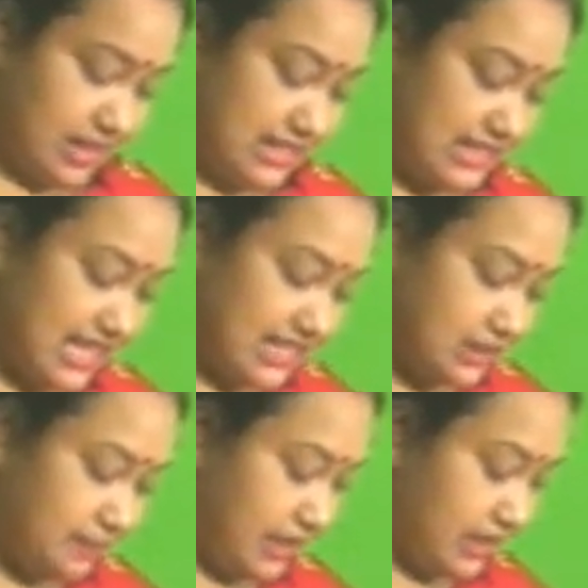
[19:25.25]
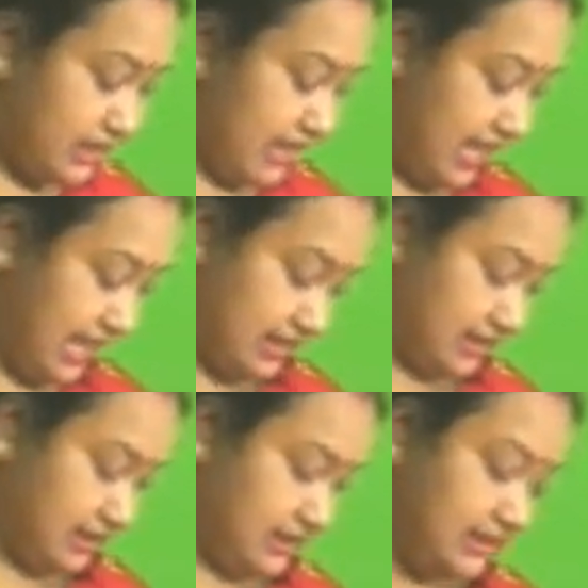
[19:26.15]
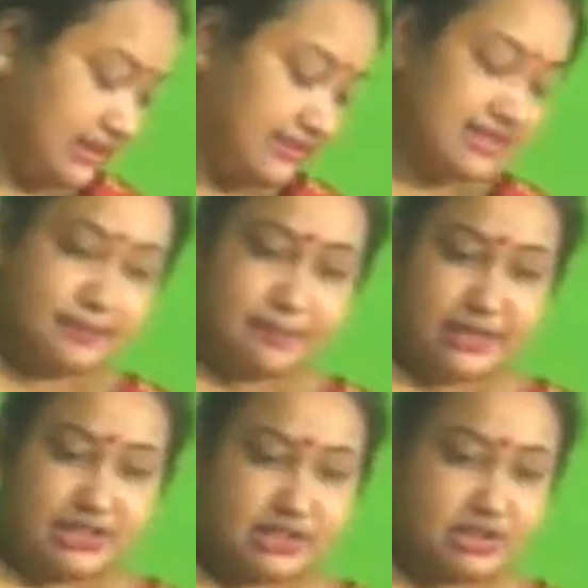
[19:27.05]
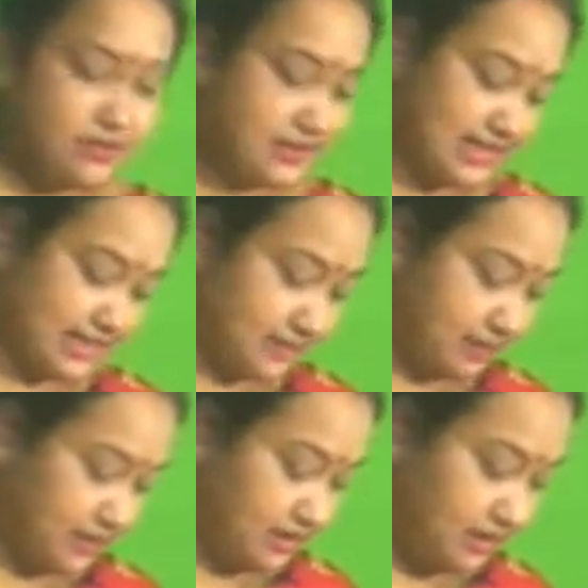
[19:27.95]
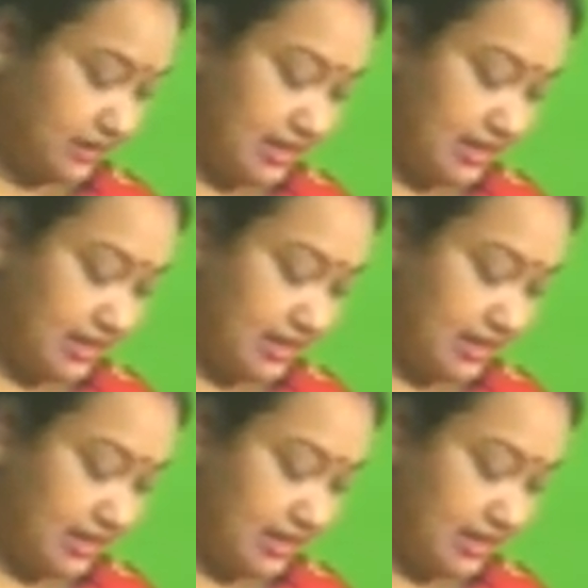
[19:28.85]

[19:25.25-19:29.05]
Shakespeare head. There is a picture of Shakespeare.